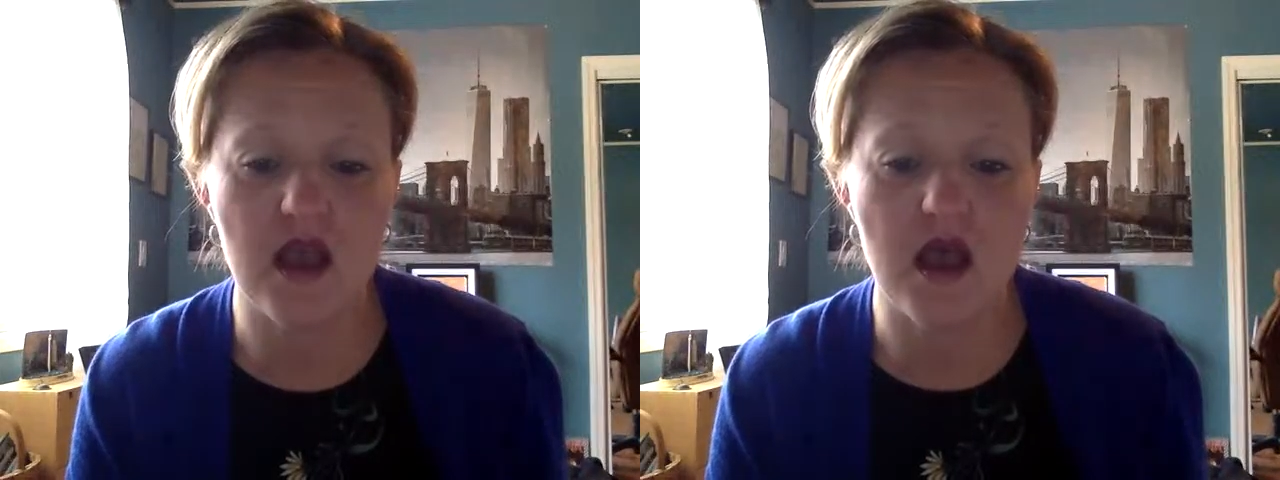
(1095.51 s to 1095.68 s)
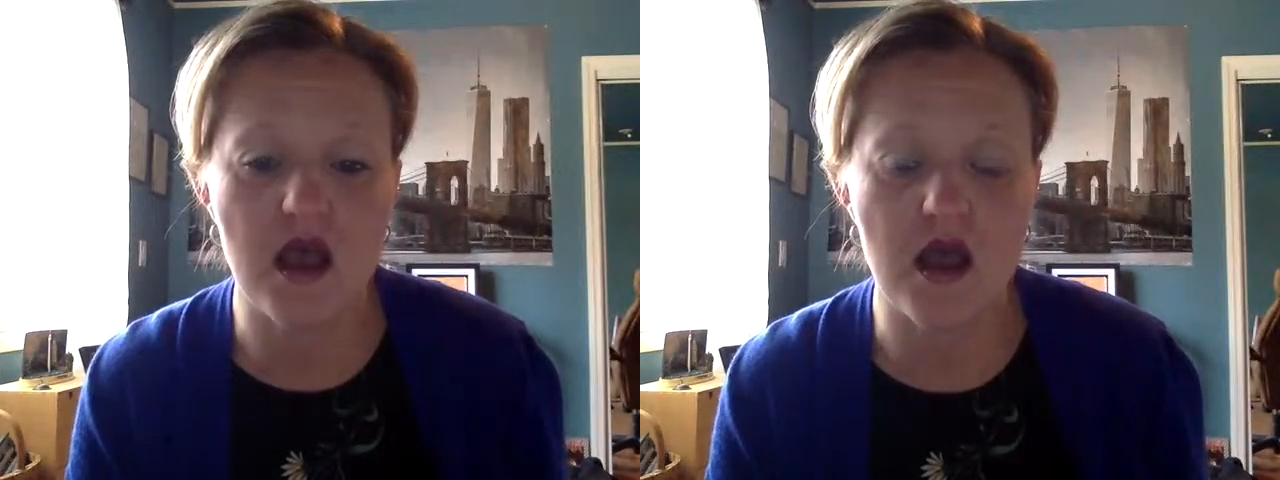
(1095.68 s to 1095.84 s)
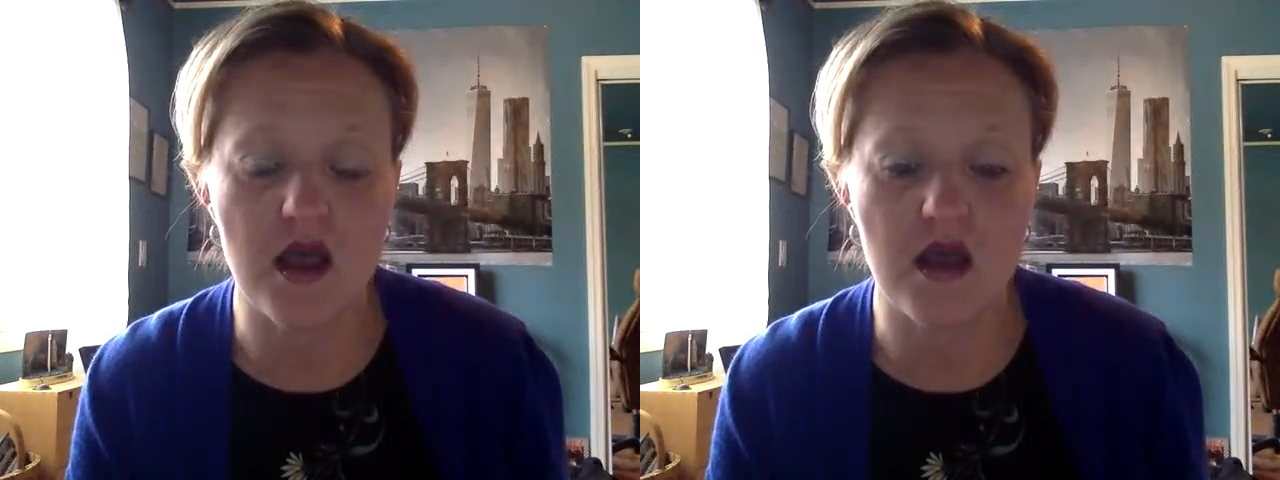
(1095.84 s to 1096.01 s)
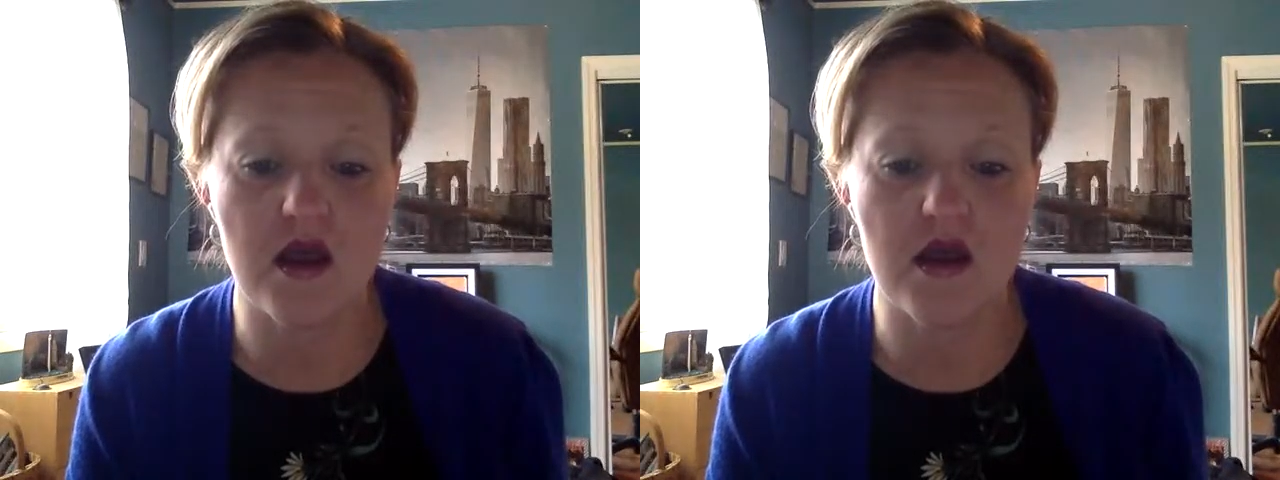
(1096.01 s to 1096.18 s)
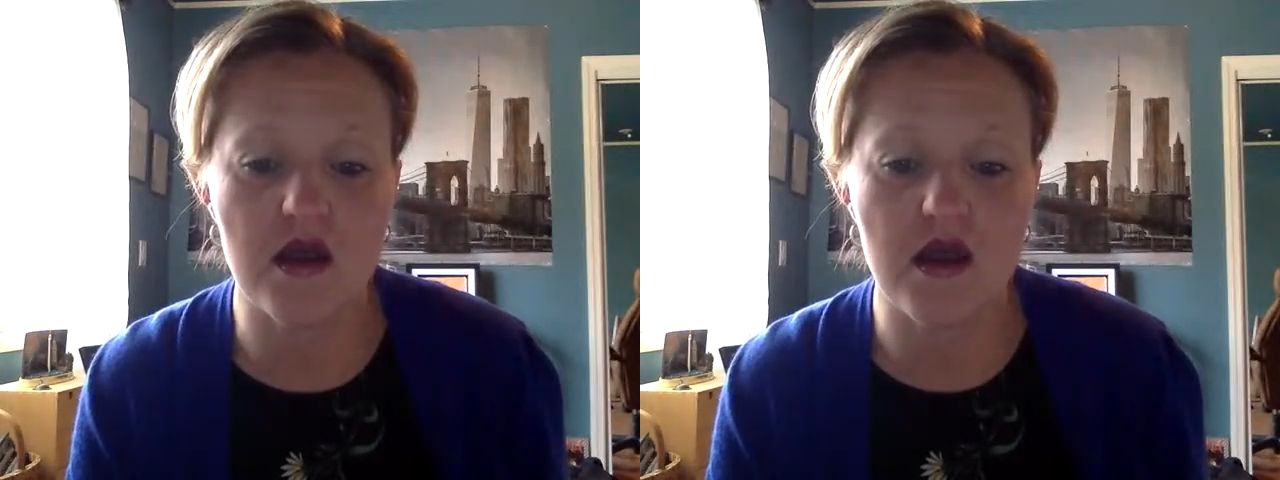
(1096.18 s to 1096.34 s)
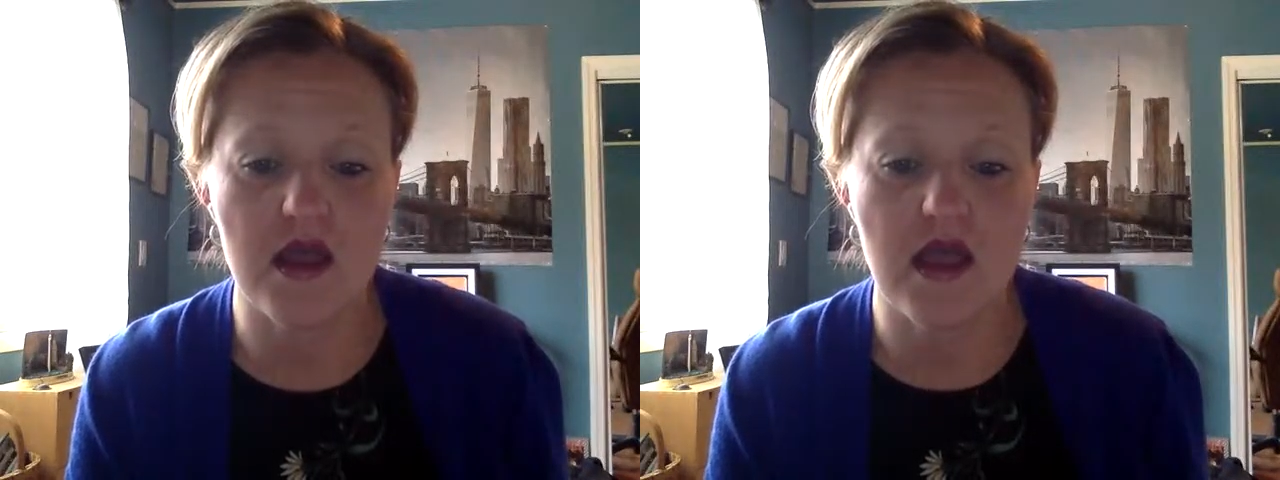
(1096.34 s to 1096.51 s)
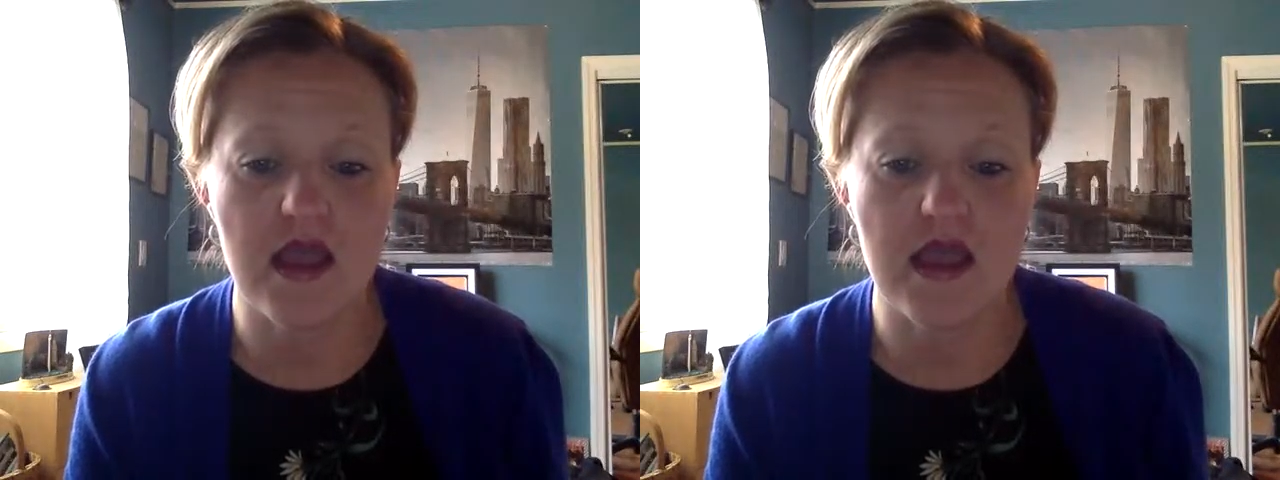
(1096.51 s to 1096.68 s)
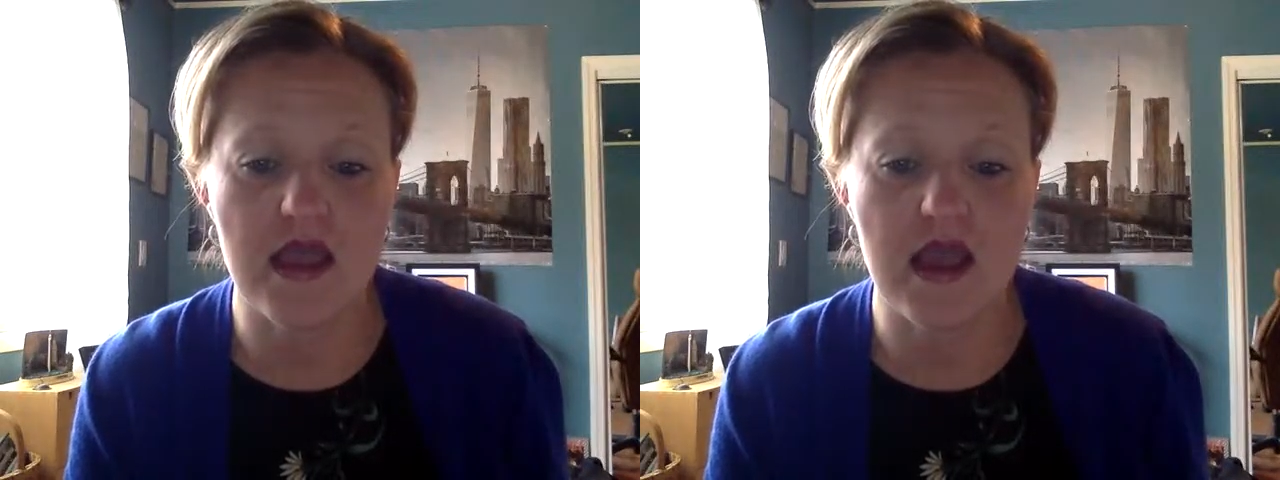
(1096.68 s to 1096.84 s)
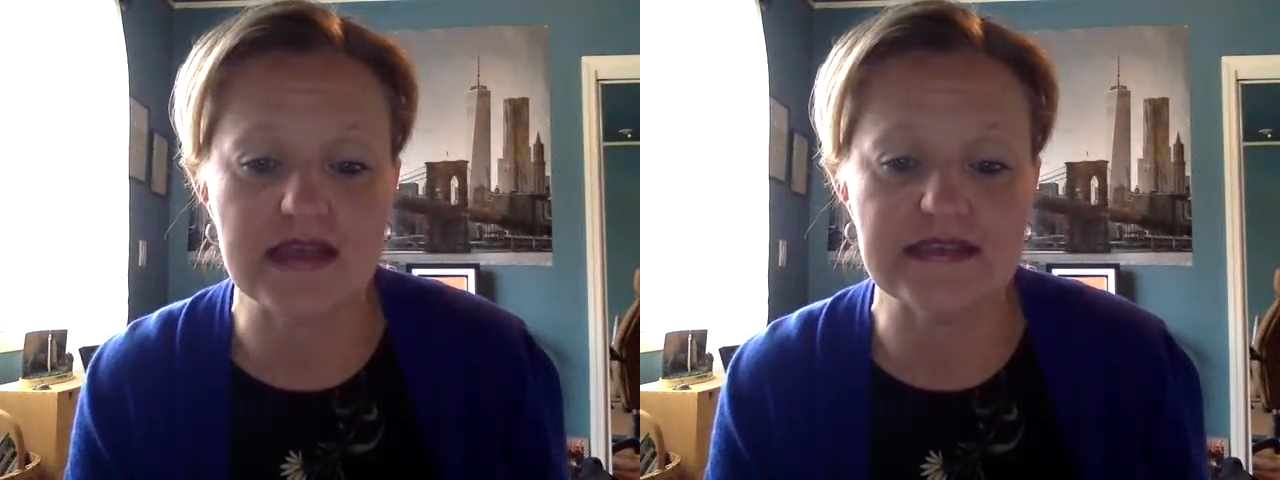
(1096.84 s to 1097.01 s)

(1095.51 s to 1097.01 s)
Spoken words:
I